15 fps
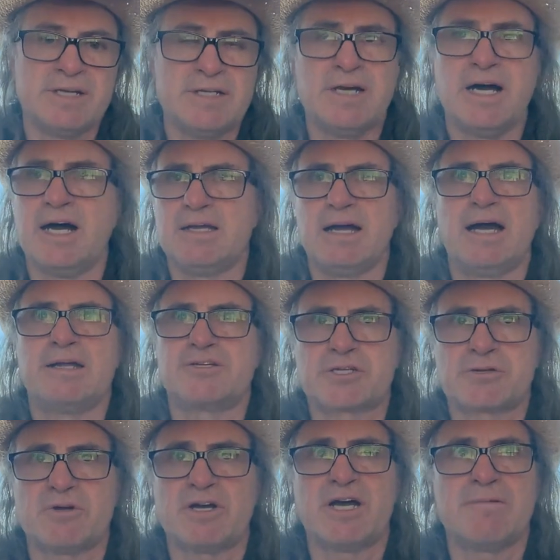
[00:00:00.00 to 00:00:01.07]
I
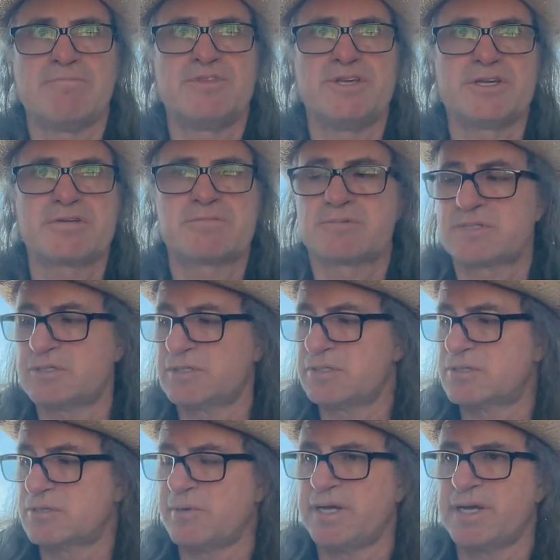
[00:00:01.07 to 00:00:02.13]
described this
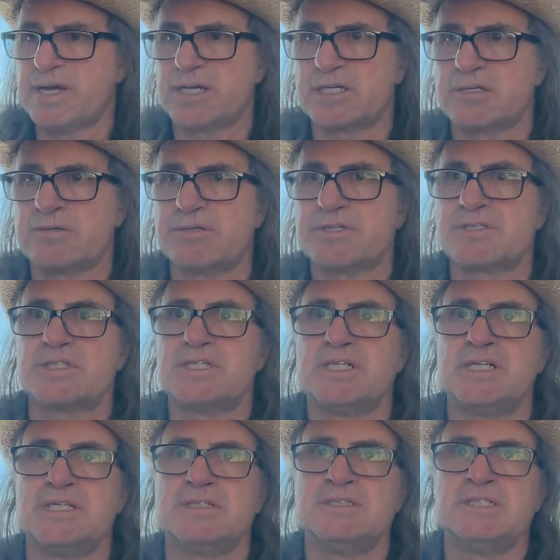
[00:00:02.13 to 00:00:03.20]
to my editor as
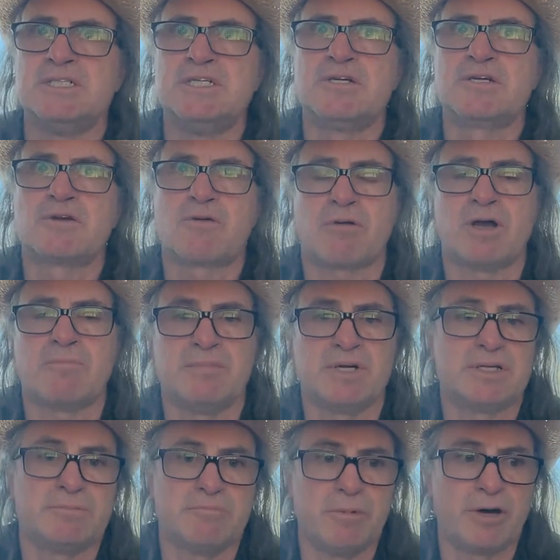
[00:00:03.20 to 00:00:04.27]
crime.
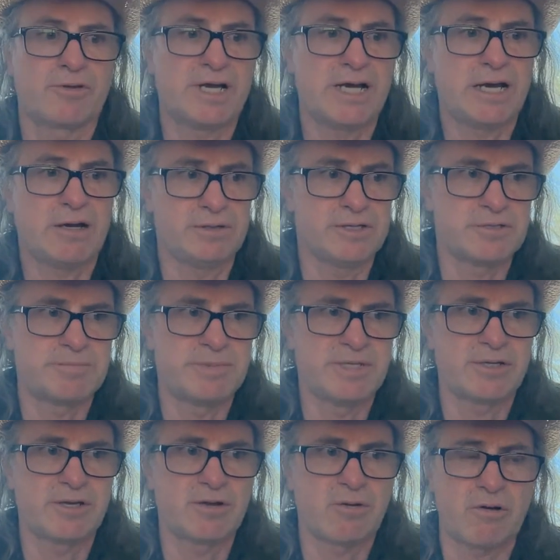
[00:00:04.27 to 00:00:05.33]
Mother Howl as
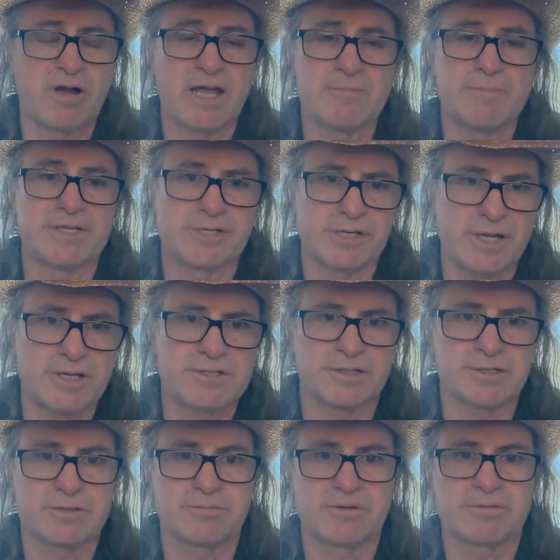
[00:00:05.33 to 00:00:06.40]
being crime
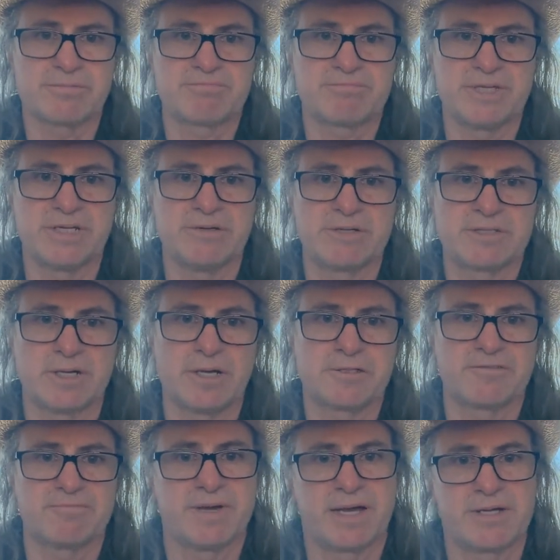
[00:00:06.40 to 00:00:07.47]
adjacent with a touch
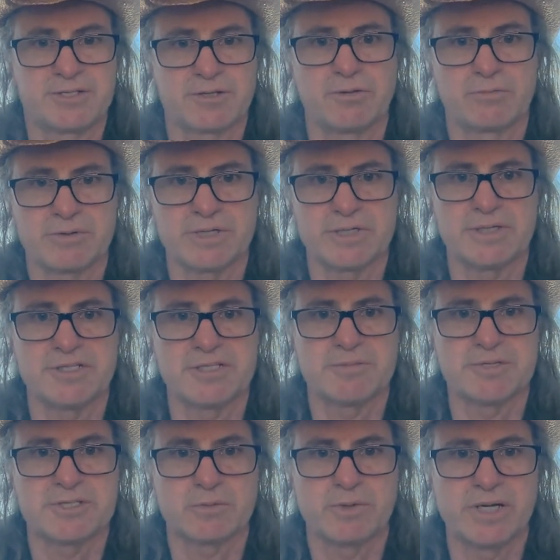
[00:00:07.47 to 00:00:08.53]
of magical realism
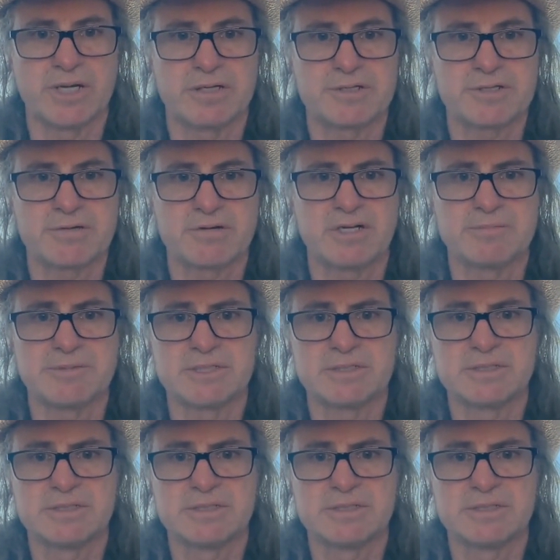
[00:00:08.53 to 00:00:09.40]
is the way I described it.